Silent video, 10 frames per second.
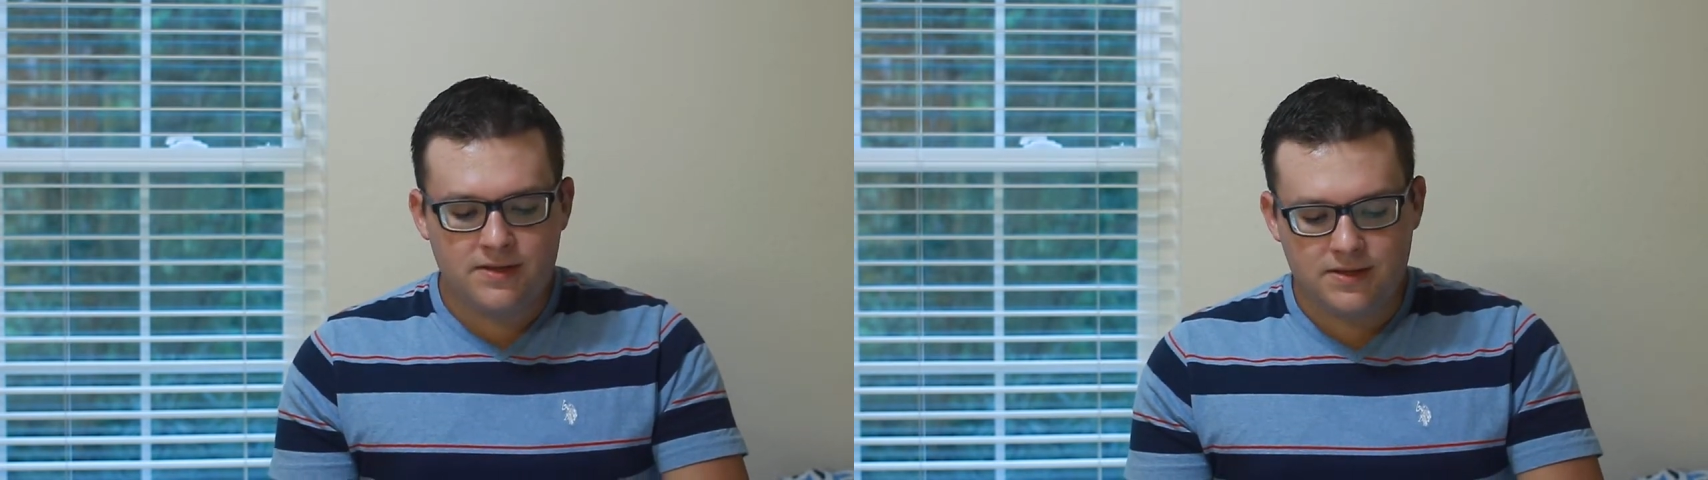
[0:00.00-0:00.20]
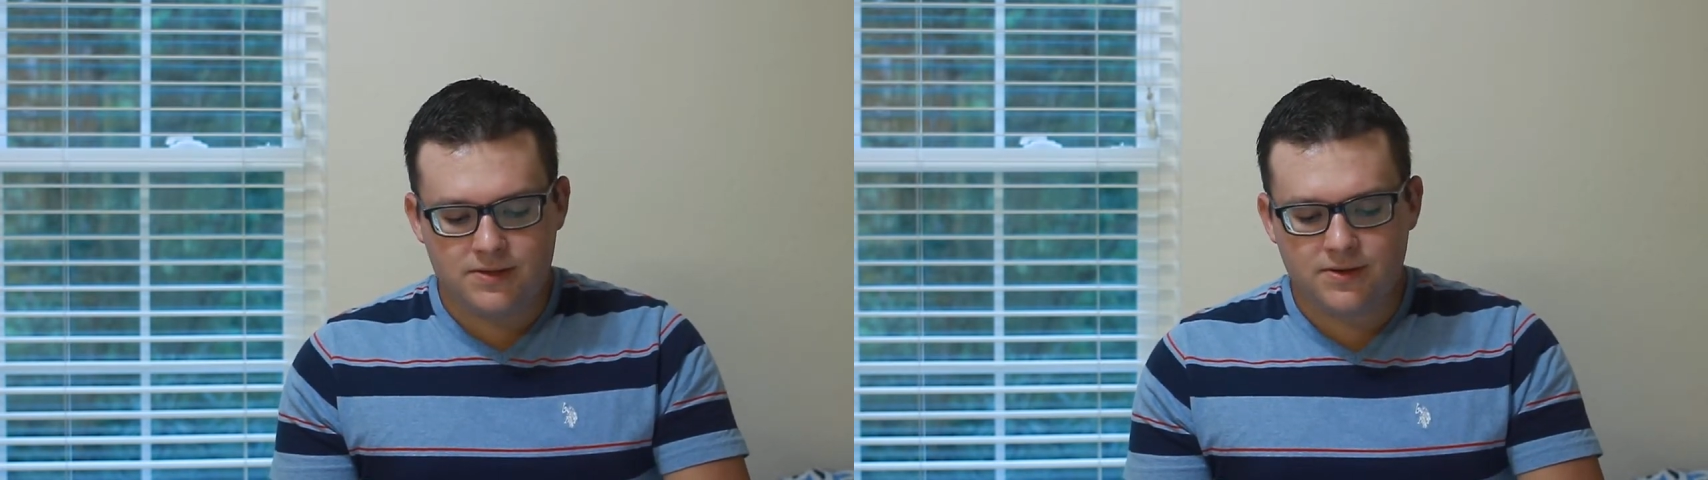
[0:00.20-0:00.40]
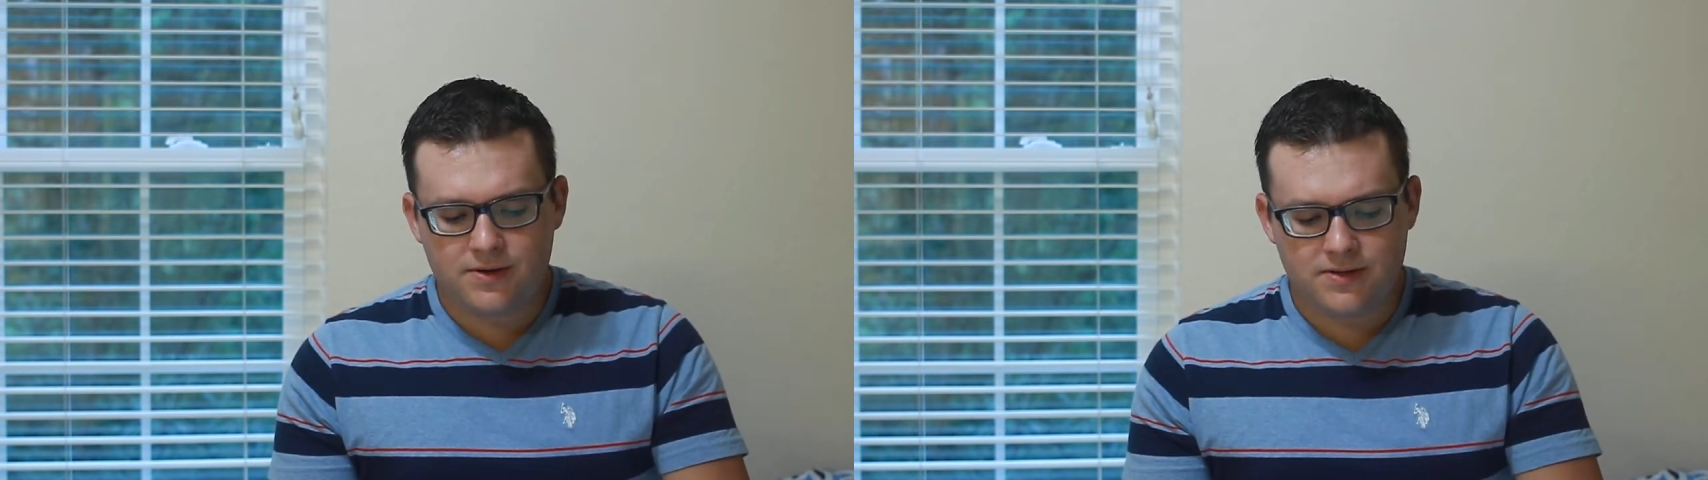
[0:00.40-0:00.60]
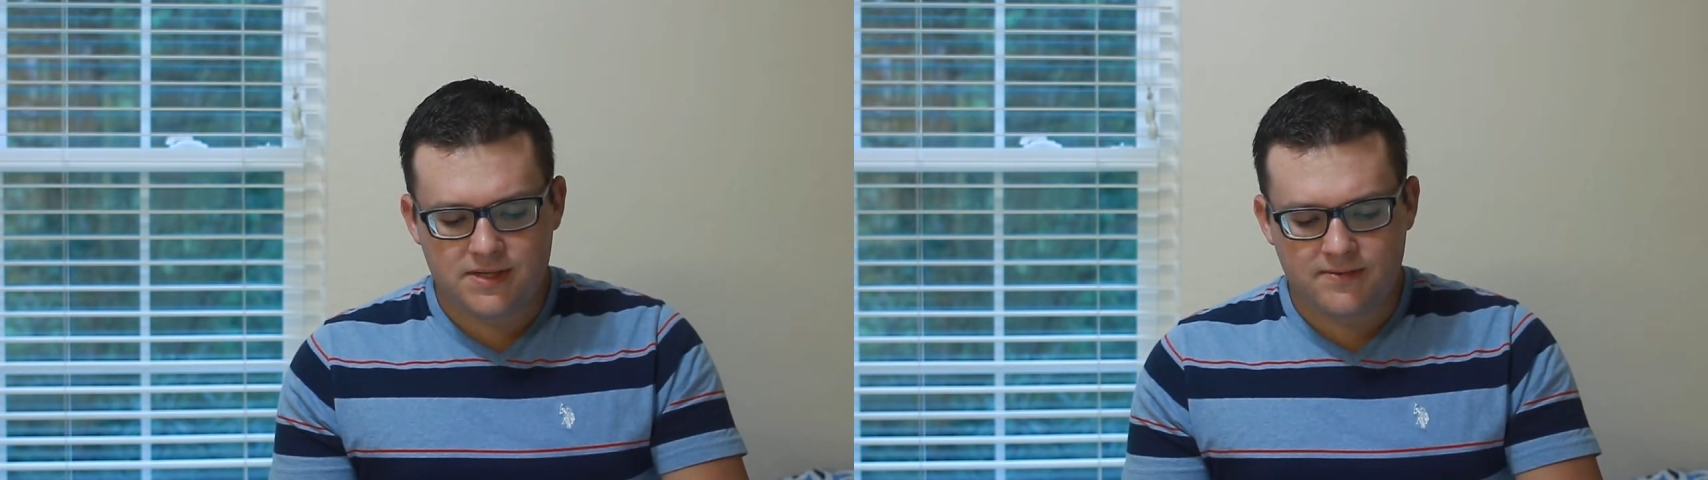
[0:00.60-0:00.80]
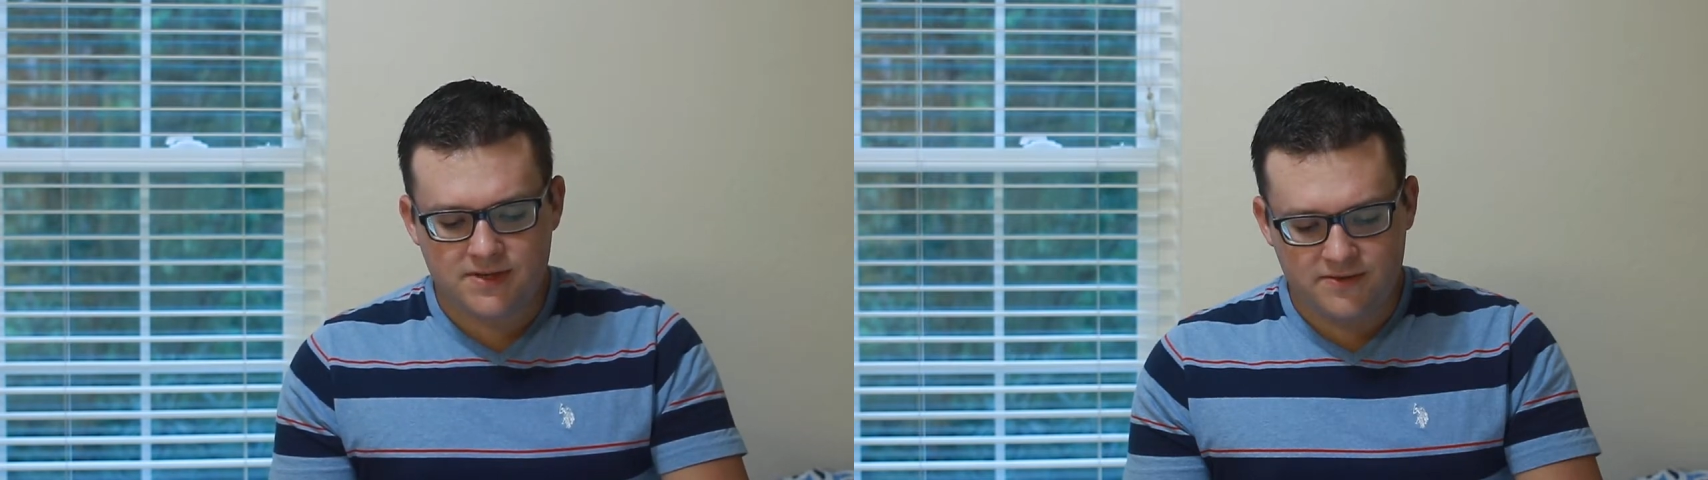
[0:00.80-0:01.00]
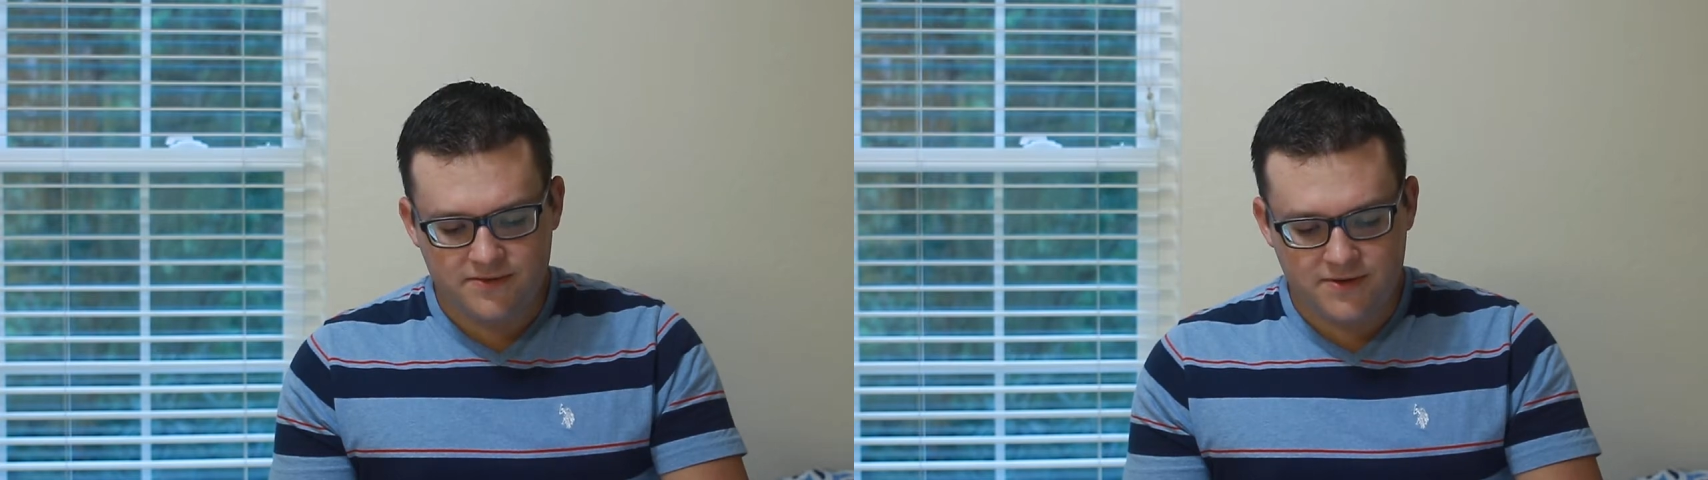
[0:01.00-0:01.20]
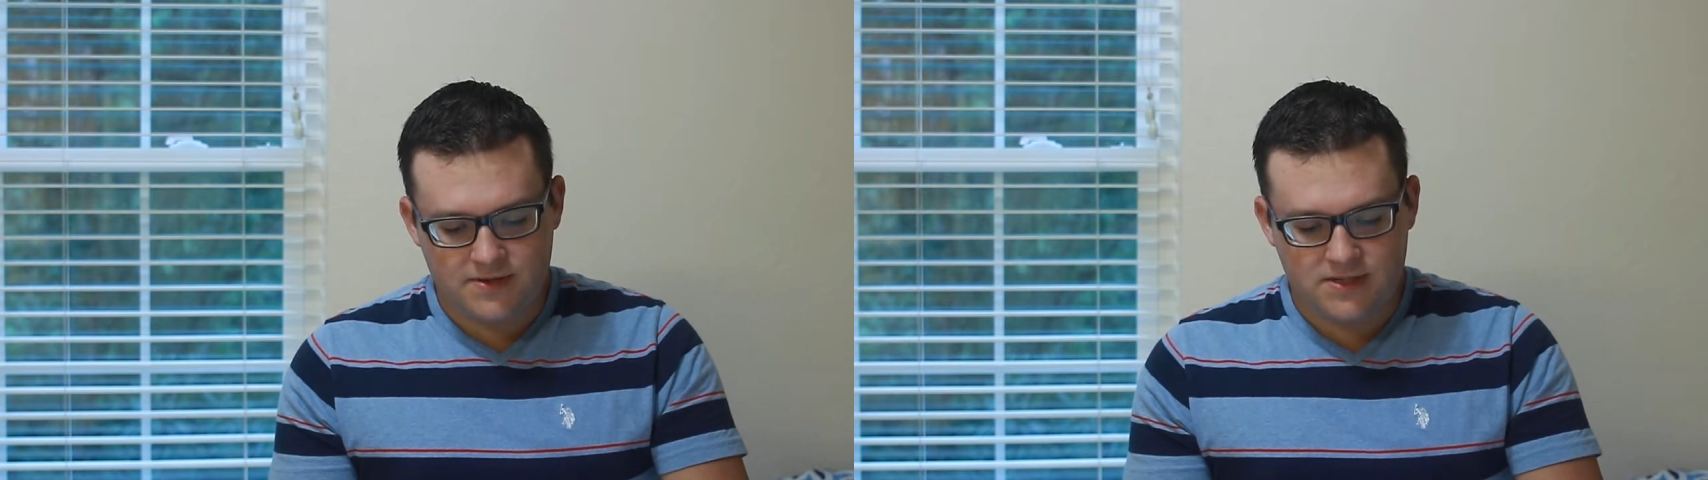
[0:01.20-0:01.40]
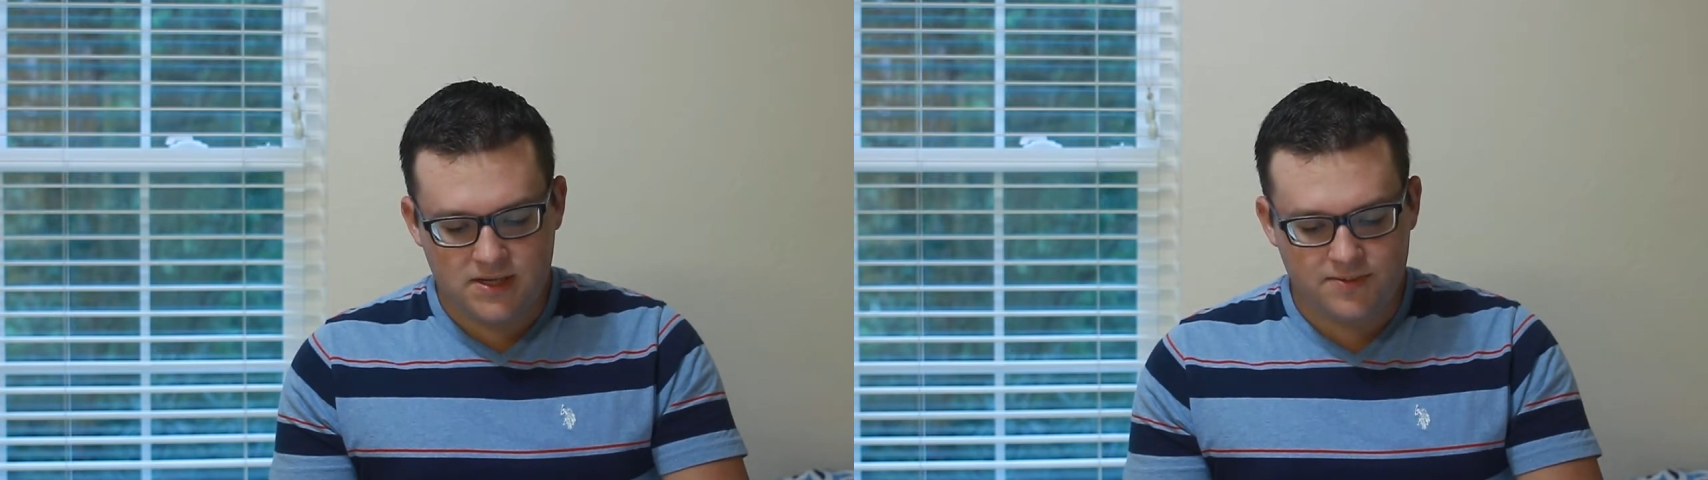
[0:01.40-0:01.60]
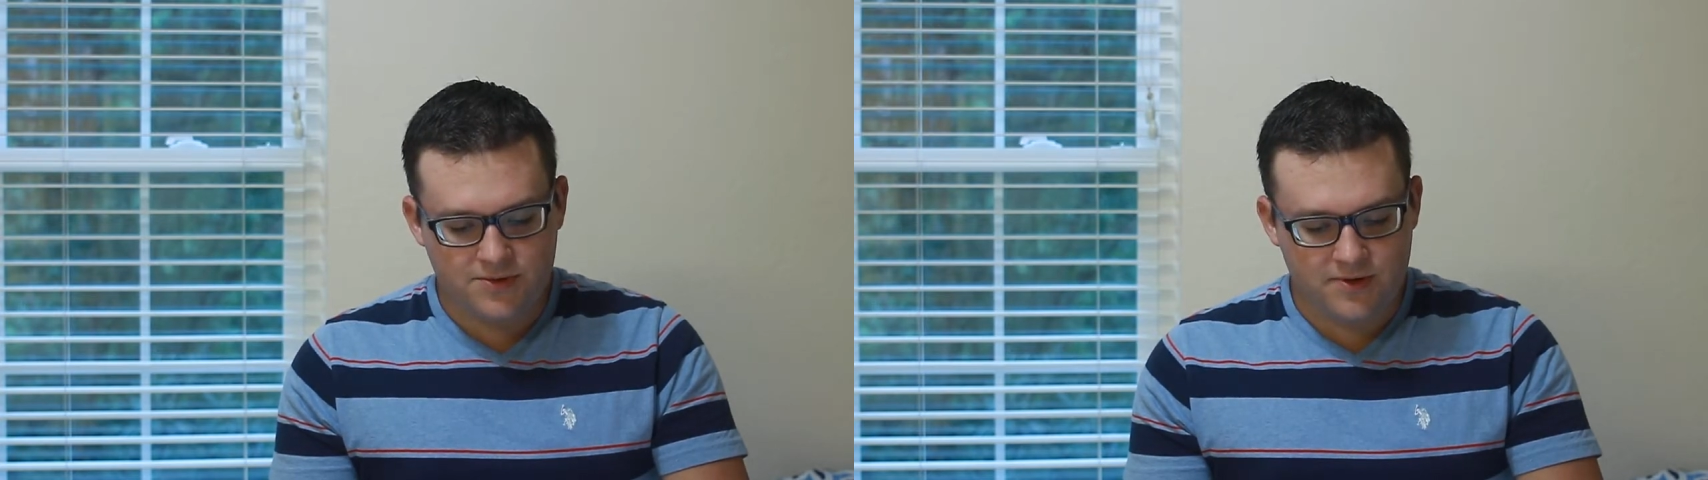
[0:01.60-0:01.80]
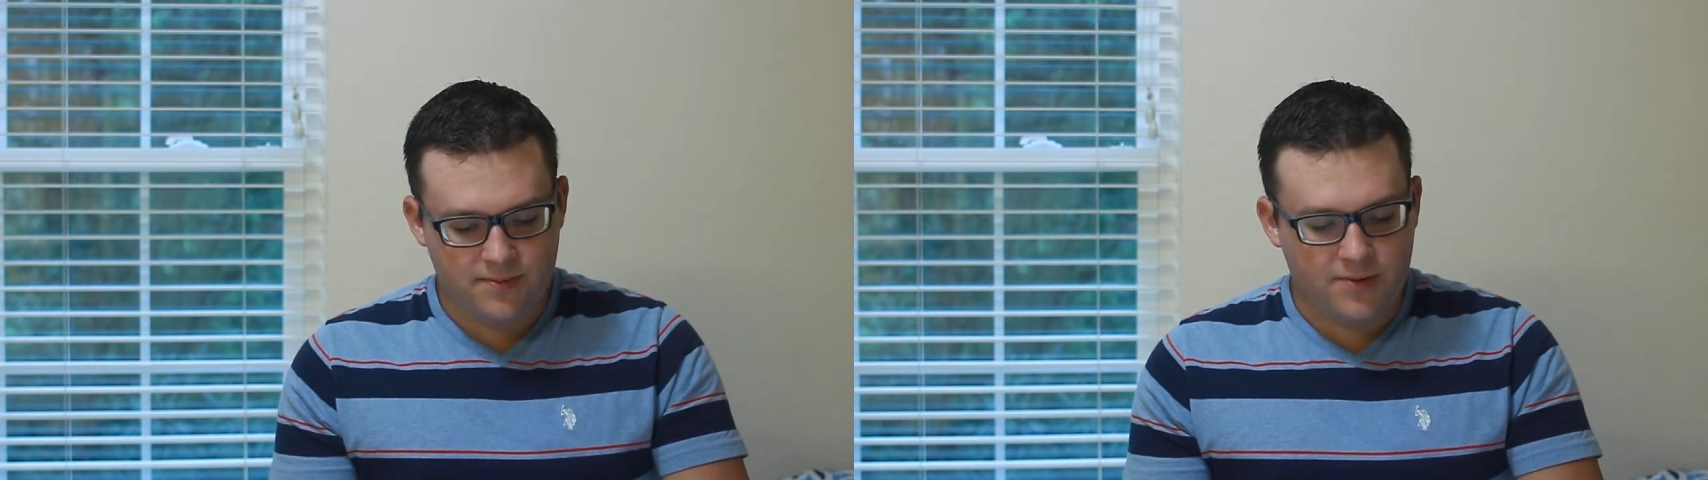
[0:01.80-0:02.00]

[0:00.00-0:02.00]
the 217-foot steeple of